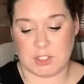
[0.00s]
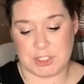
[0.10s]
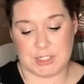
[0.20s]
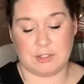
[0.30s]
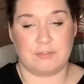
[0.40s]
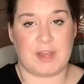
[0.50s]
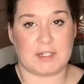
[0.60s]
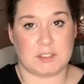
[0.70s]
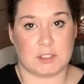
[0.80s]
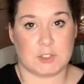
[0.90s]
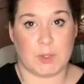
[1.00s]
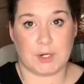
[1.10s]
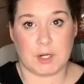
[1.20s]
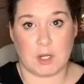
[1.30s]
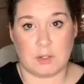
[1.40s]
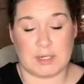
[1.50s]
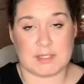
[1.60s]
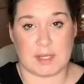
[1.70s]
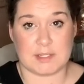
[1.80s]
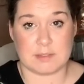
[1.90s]
Chill Factor sweater coat in a
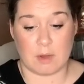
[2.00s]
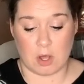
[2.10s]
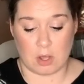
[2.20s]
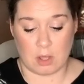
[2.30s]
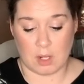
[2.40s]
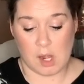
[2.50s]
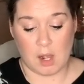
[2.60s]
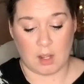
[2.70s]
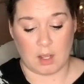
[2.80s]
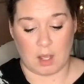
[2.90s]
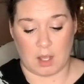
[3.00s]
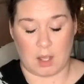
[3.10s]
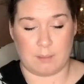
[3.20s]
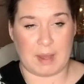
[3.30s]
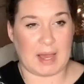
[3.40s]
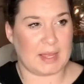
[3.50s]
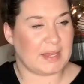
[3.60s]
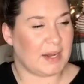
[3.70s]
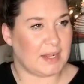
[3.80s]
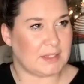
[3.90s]
size small. Um, I
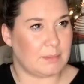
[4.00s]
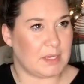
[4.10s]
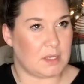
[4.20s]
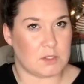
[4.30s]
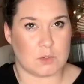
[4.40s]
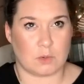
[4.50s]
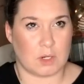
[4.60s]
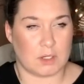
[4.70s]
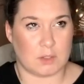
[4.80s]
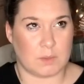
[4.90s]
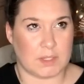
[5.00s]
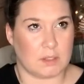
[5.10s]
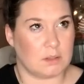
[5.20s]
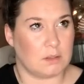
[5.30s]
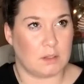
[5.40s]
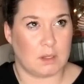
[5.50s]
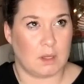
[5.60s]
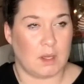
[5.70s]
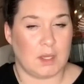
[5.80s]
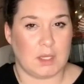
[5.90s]
got it at the bins or at Goodwill.
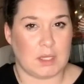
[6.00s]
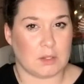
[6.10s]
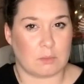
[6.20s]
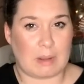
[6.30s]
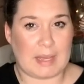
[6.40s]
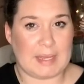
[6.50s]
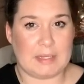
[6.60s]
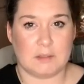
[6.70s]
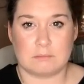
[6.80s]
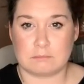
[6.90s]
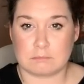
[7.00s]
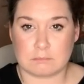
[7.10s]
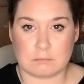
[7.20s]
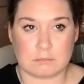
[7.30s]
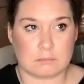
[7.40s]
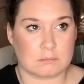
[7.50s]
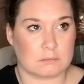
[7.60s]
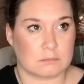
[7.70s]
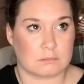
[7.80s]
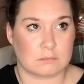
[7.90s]
Either way,
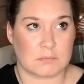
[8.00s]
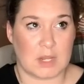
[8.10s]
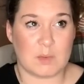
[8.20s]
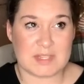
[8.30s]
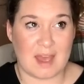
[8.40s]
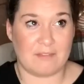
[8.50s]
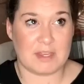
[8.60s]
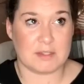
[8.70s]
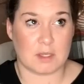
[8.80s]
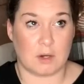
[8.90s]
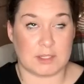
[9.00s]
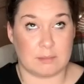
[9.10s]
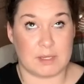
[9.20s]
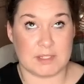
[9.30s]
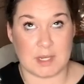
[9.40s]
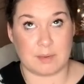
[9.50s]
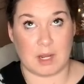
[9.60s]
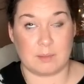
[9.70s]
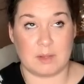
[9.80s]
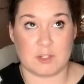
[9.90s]
it was heavy, so at the bins I
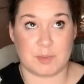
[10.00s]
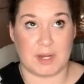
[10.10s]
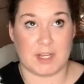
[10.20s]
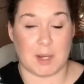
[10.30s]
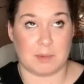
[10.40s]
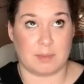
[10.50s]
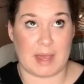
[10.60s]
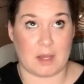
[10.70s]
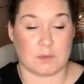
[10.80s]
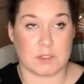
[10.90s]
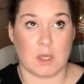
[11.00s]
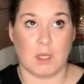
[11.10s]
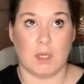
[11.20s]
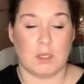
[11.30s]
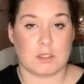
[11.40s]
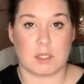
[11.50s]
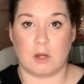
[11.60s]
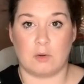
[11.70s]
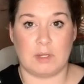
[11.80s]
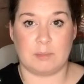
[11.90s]
probably it was probably a couple pounds.
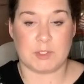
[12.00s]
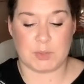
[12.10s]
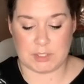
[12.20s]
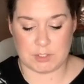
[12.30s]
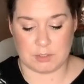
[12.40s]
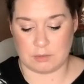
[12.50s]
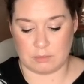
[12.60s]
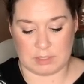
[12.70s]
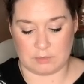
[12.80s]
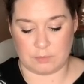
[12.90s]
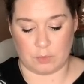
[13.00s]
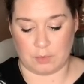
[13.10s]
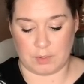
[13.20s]
So in between two and four